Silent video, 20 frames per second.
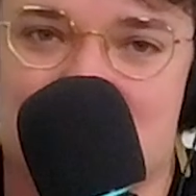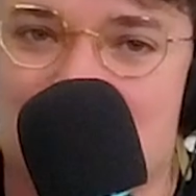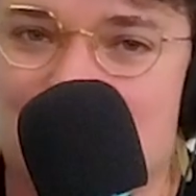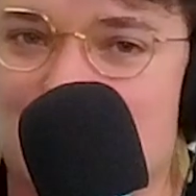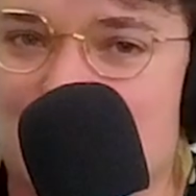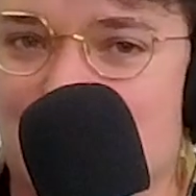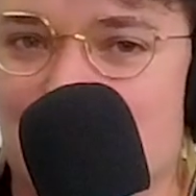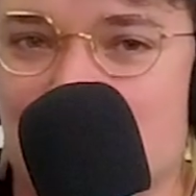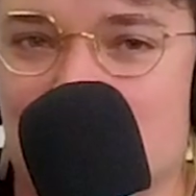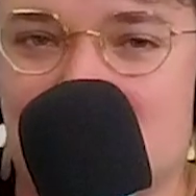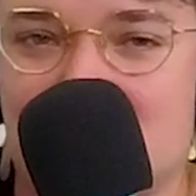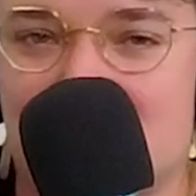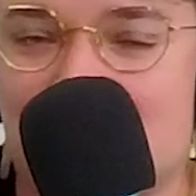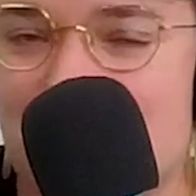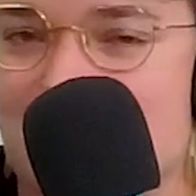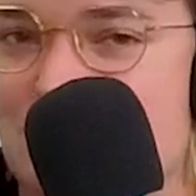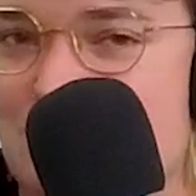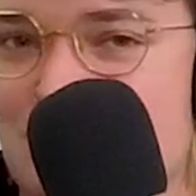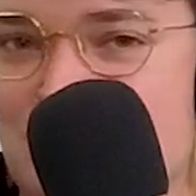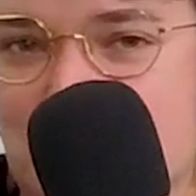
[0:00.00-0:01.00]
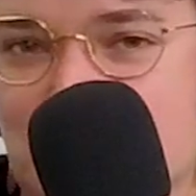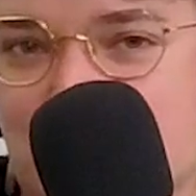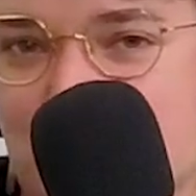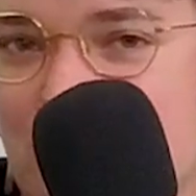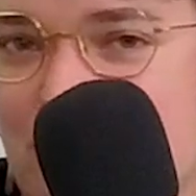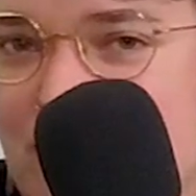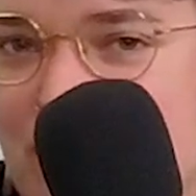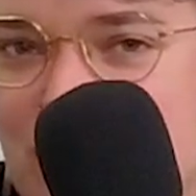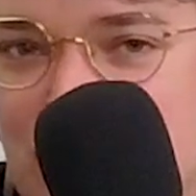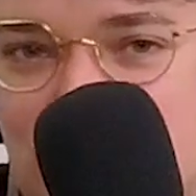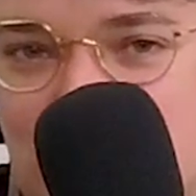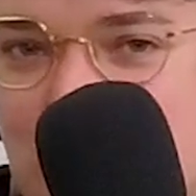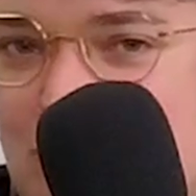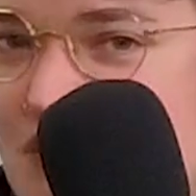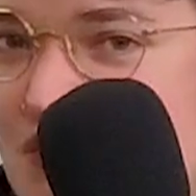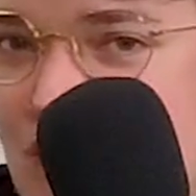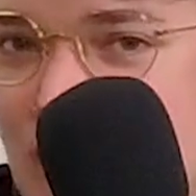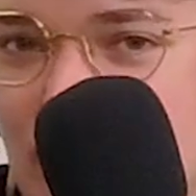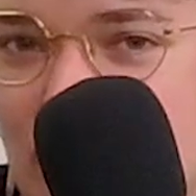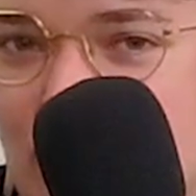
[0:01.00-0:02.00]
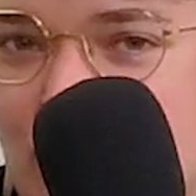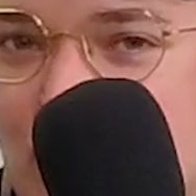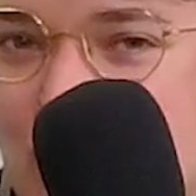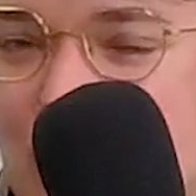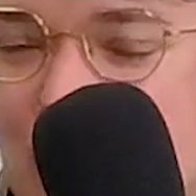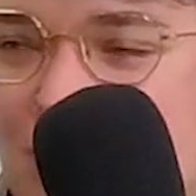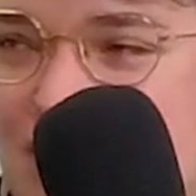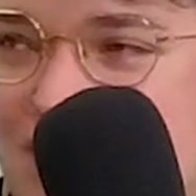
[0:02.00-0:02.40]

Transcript: You look not even just around the country, but around the world.